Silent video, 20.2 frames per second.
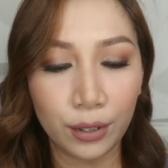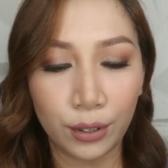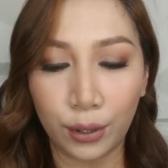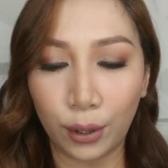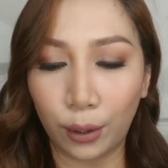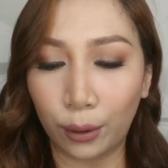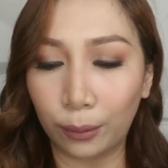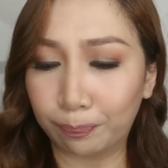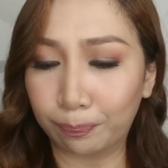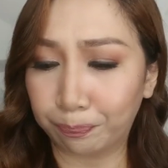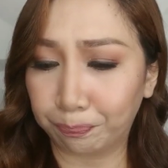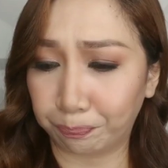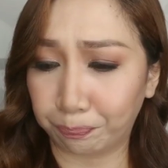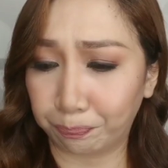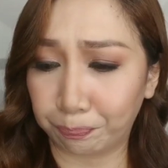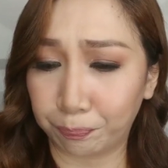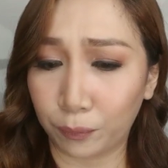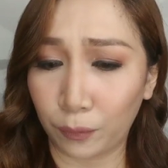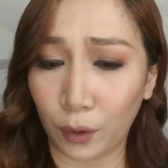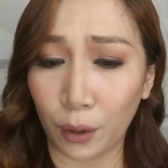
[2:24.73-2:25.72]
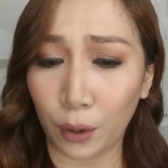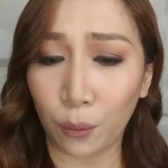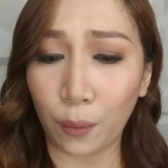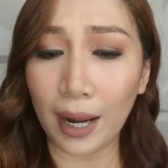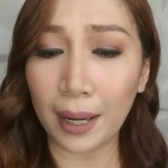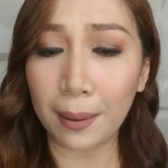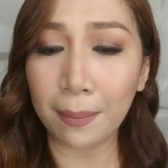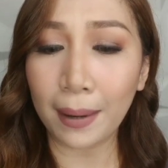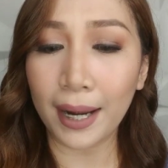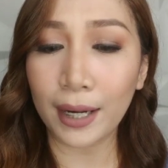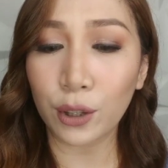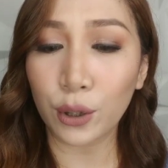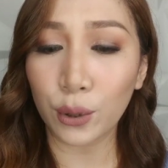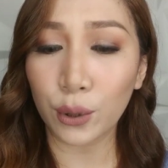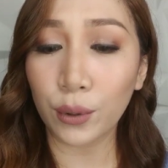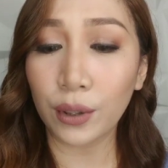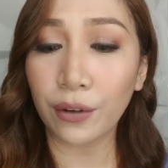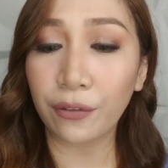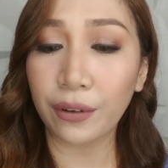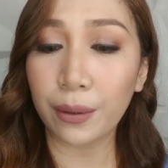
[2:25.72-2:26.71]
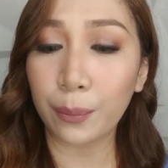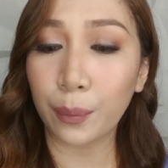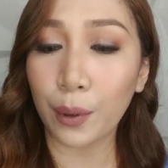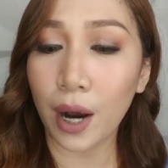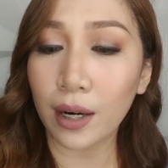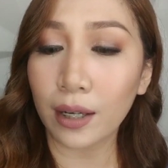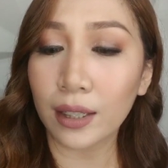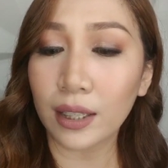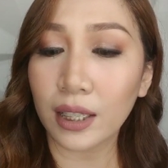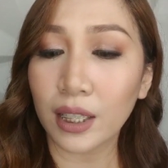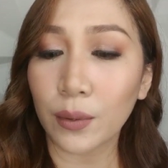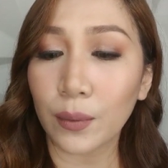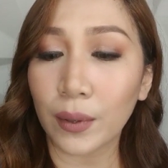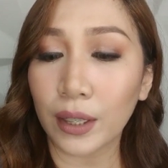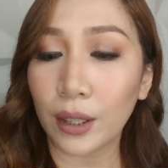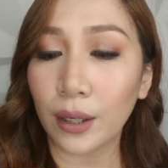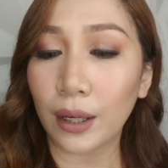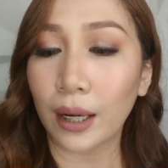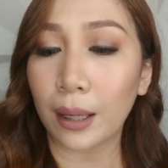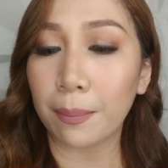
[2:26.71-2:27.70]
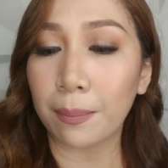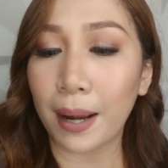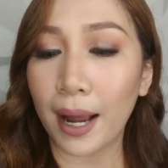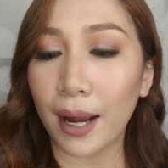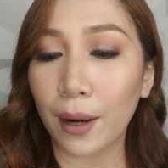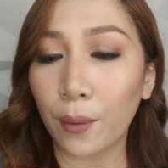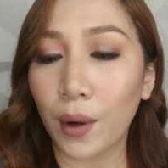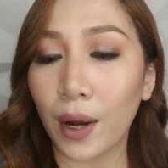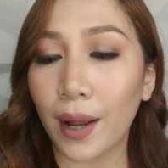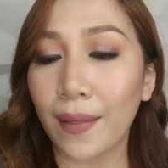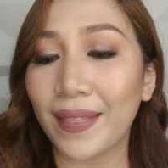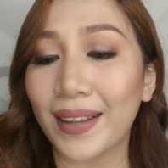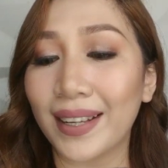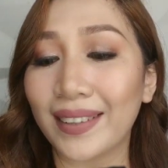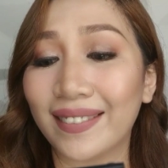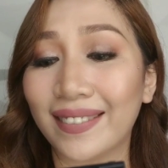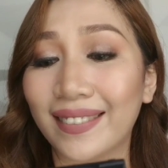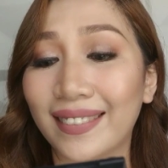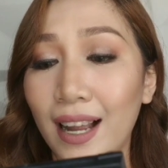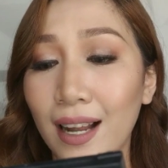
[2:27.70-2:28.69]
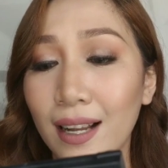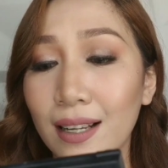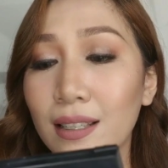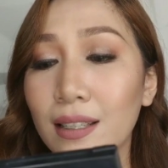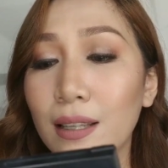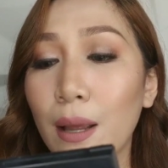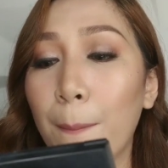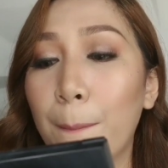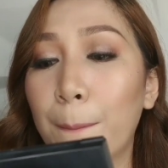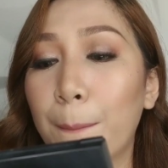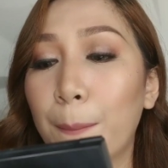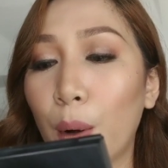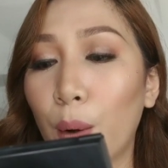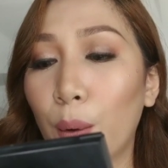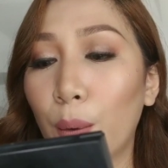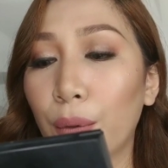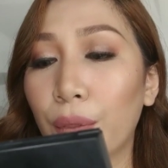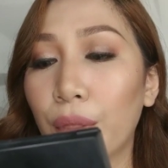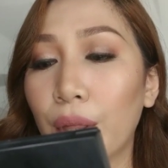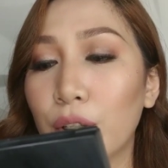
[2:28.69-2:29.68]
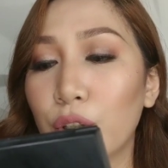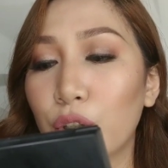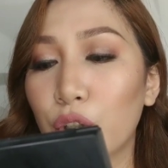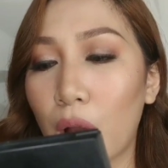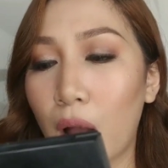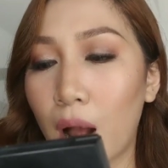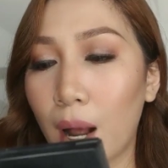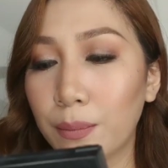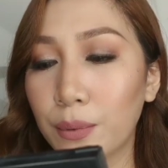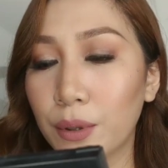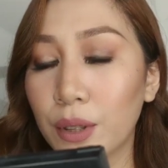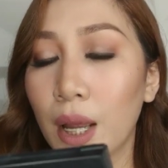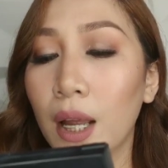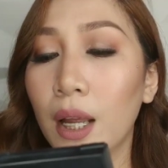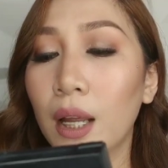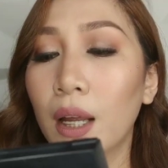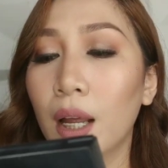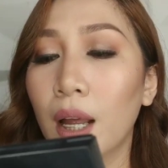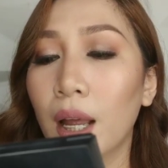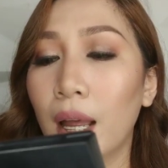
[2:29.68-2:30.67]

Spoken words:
So why buy two different products when you can buy one that does both jobs?